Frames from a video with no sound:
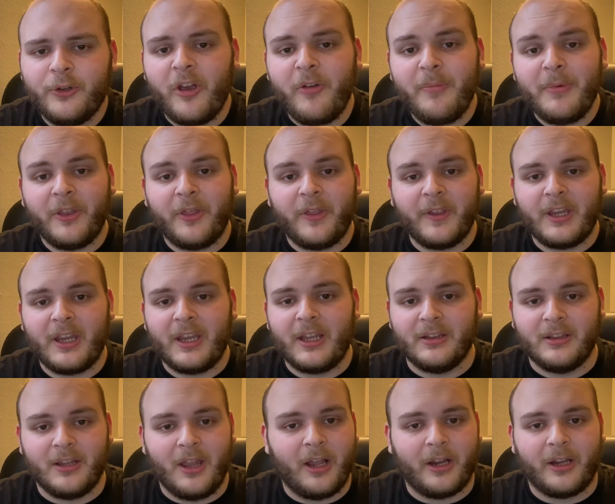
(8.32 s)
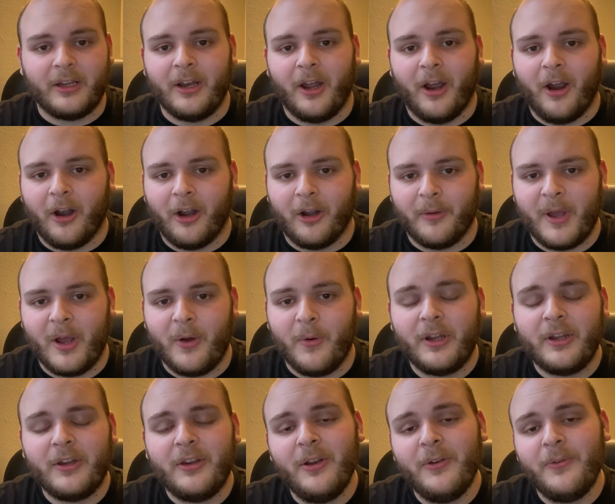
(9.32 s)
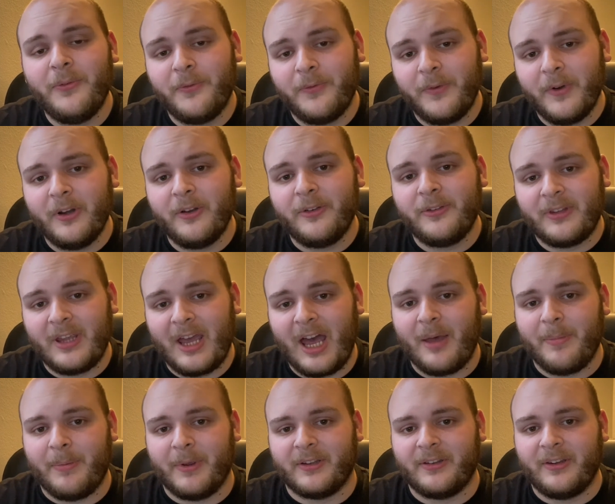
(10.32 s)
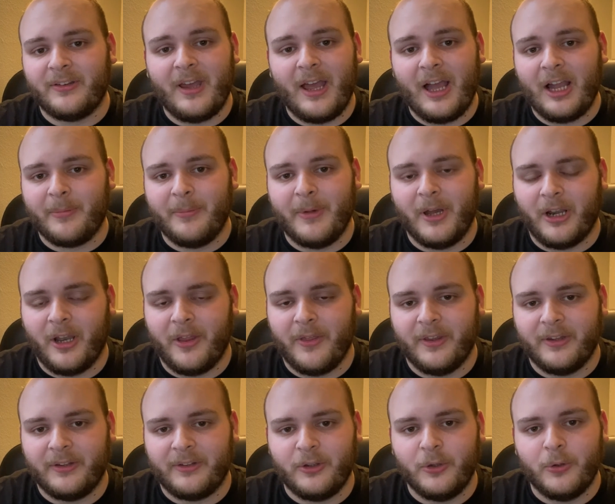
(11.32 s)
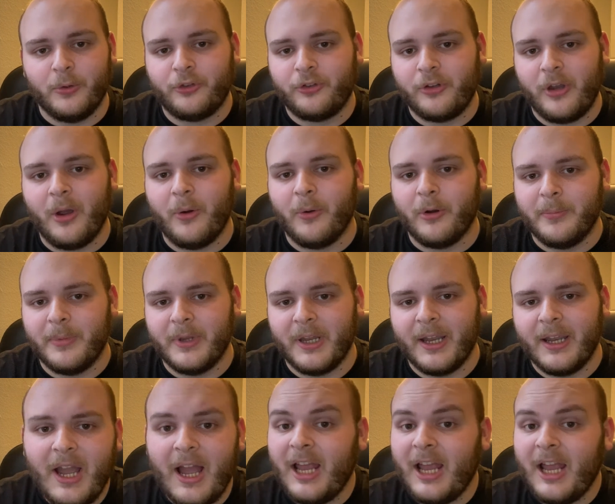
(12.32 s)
So I've been thinking long and hard about what a good first topic to talk about on this new show would be.